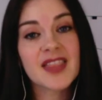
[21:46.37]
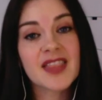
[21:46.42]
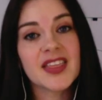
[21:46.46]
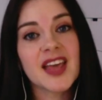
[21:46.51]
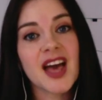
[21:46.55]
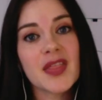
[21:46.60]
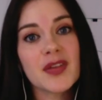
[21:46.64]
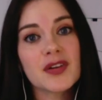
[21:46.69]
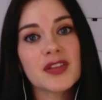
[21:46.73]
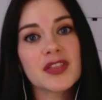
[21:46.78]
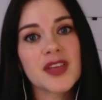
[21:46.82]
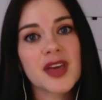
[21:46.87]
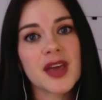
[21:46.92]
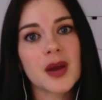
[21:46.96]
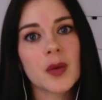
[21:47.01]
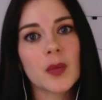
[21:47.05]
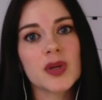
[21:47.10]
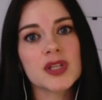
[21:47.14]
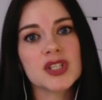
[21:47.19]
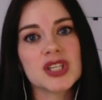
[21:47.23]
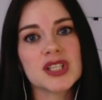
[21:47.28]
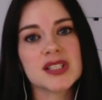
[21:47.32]
The other
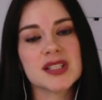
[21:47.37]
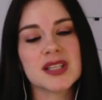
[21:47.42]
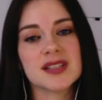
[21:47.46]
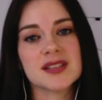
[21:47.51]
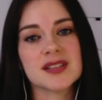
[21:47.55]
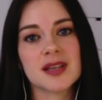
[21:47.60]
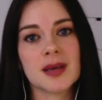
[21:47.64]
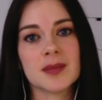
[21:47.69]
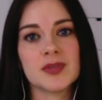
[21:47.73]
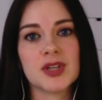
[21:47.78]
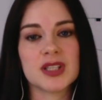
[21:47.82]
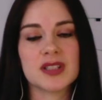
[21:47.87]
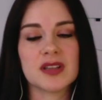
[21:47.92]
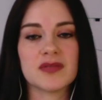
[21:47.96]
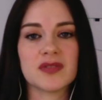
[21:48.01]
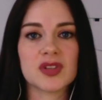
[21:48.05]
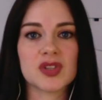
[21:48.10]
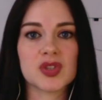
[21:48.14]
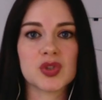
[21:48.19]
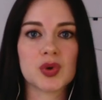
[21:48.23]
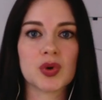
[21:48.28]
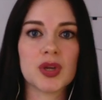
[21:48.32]
thing, which is the subject of
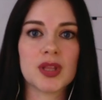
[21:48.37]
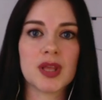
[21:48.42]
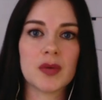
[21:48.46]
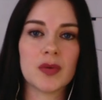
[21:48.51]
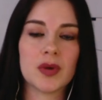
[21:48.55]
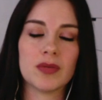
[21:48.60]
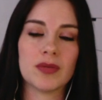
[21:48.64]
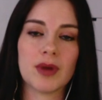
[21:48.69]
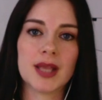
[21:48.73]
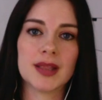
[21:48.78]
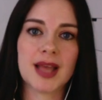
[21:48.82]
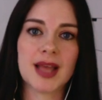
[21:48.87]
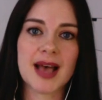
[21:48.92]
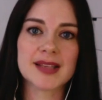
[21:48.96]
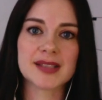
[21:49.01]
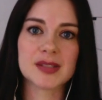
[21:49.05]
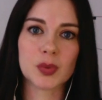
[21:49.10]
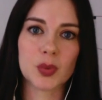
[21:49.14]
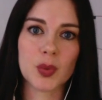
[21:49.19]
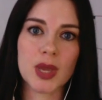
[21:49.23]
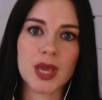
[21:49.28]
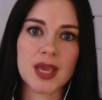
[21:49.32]
the story that we ran
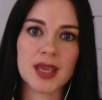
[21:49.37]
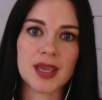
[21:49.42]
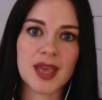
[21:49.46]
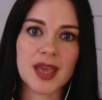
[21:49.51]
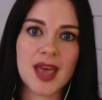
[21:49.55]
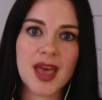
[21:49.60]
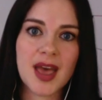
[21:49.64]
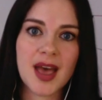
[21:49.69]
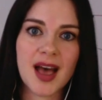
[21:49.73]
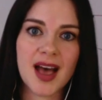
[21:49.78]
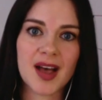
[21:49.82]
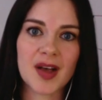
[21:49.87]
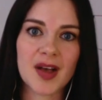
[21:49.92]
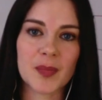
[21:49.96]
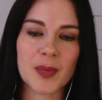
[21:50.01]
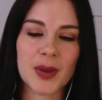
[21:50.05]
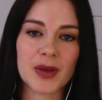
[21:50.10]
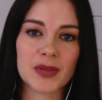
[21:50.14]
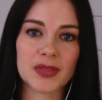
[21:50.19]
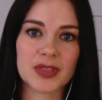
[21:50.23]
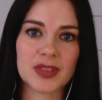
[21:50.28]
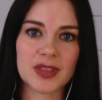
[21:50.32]
last week
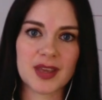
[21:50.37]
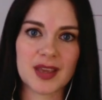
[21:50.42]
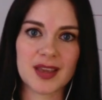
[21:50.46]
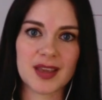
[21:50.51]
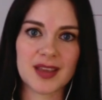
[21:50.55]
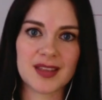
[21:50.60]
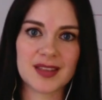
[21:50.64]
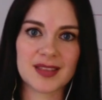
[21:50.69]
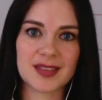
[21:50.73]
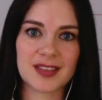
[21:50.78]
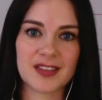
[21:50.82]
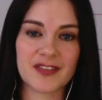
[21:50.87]
about the